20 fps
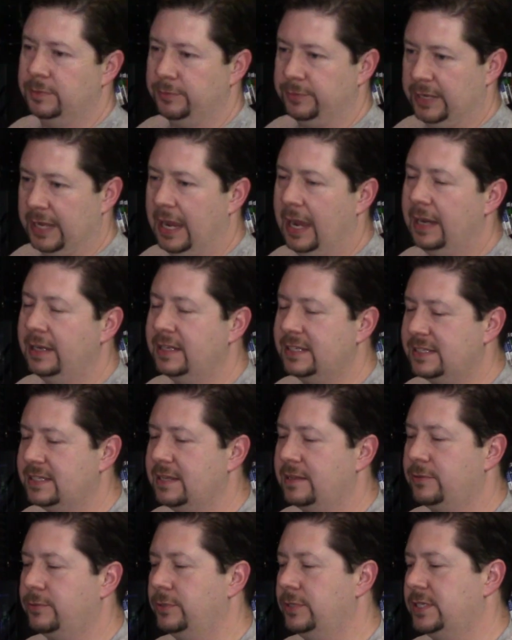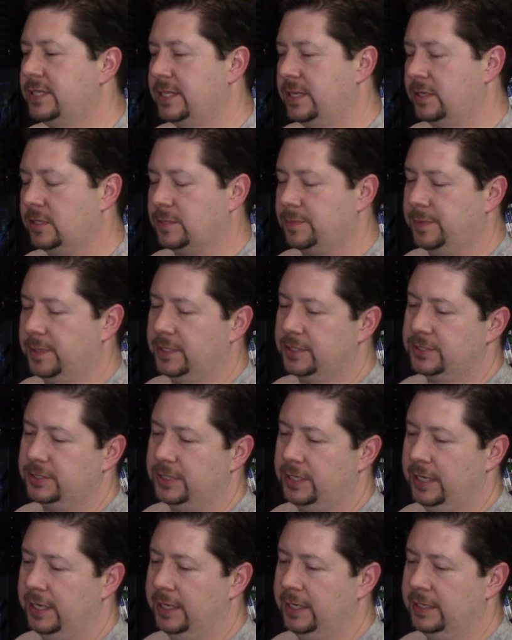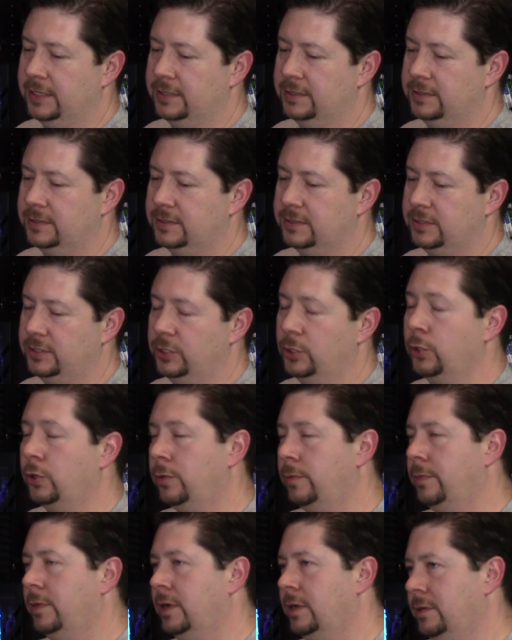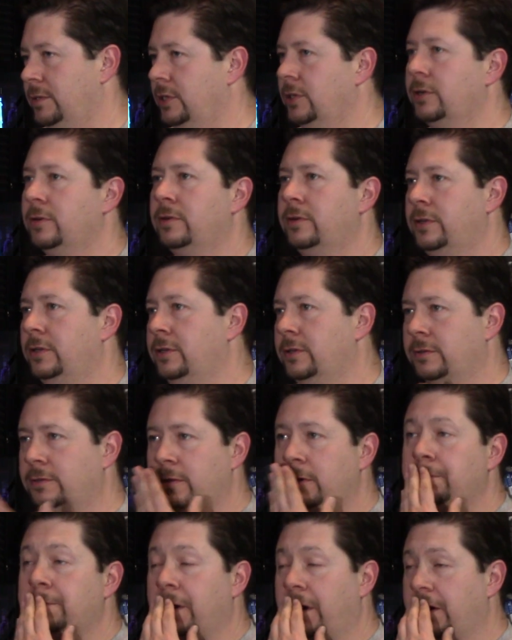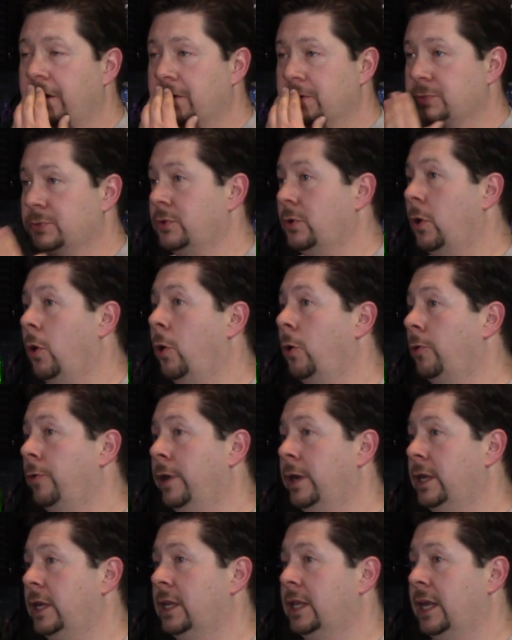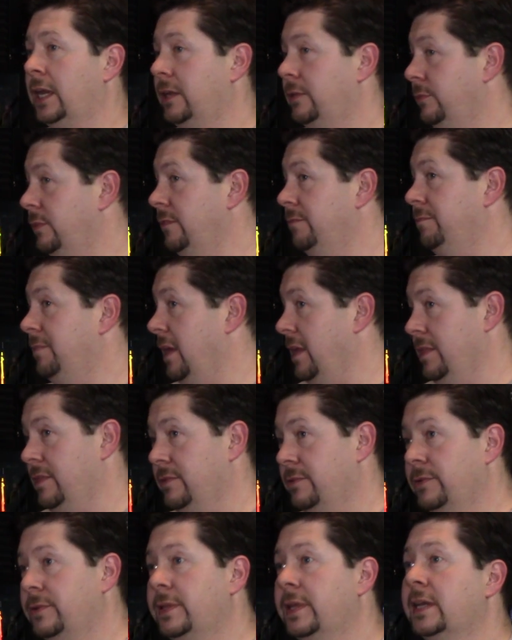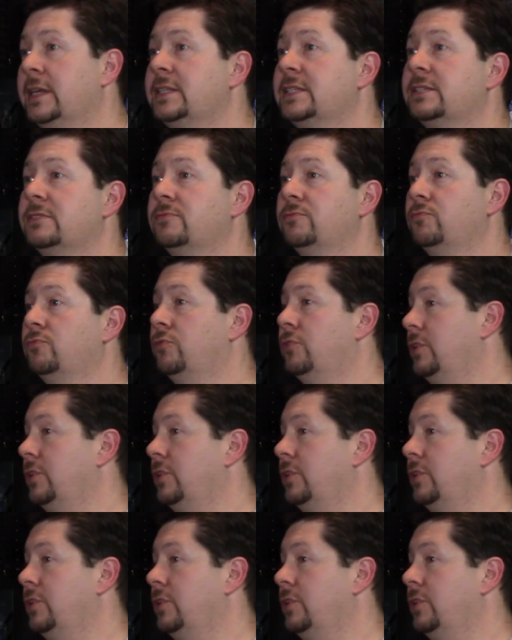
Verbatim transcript: we had to sit through the sales pitch, and your parents were already like, "We've been through this. We're